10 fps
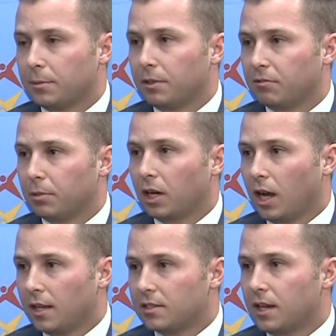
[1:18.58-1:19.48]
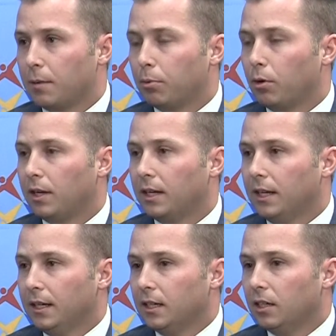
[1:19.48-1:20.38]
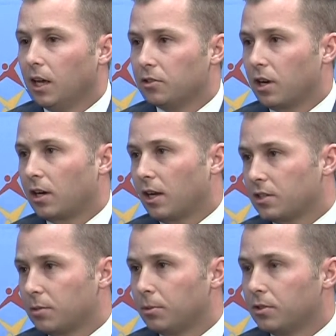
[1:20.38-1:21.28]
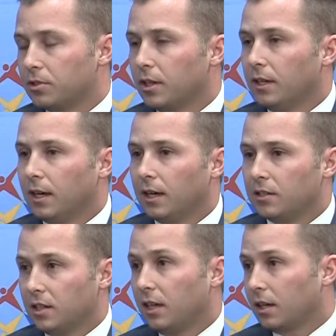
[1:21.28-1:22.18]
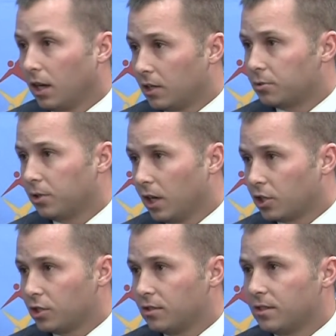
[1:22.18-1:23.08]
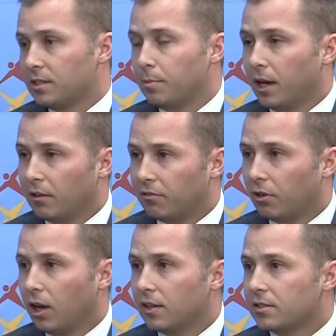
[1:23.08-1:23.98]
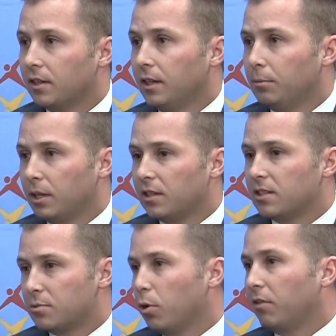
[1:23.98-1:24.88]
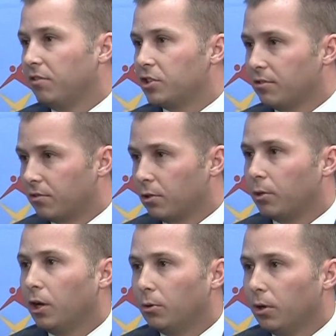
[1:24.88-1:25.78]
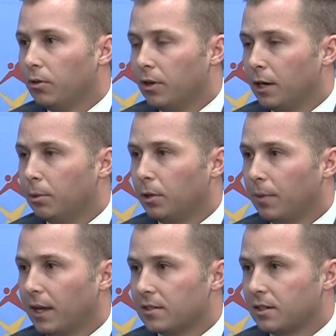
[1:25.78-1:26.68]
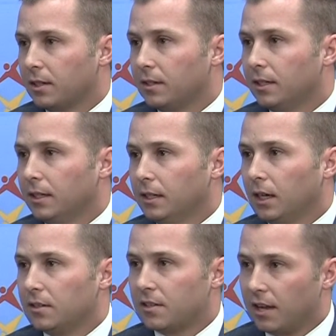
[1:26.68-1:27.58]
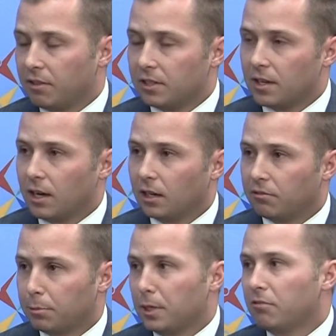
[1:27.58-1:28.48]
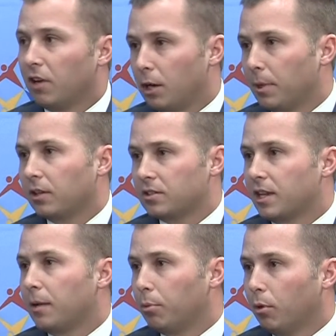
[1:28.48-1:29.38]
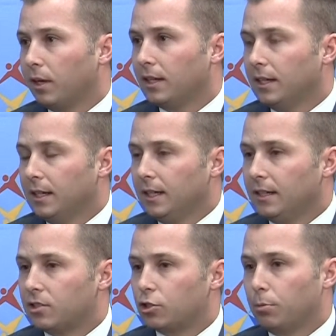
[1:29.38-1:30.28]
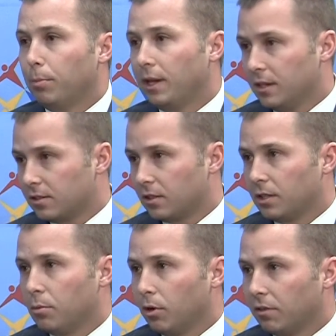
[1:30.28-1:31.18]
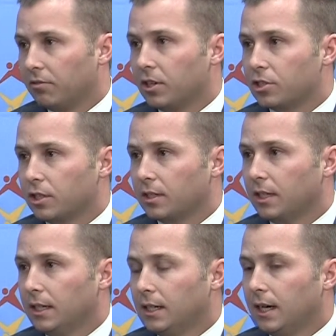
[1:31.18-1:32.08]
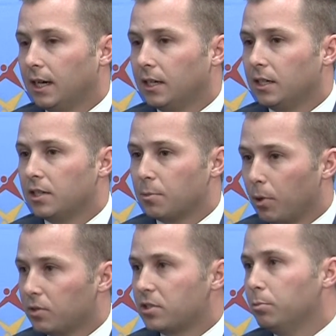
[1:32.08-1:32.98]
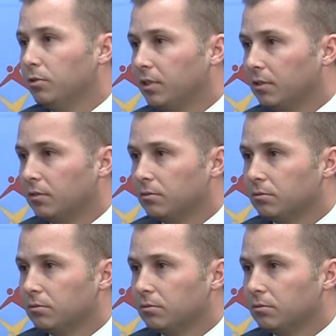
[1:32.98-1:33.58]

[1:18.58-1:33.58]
I mean, from a cost standpoint, it allows our customers to get cost reductions. It's better for us because it's more efficient for the railroad. They're able to pass on savings there. And from an environmental standpoint, it's tremendously more efficient. As opposed to moving